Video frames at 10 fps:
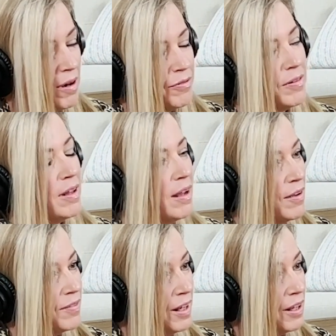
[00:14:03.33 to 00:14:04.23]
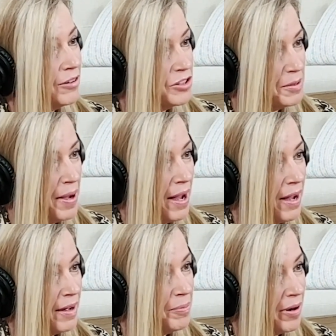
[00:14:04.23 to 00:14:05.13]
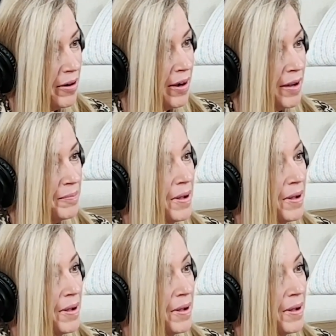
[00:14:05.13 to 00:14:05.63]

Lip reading: offer the Hefty Energy Bag program.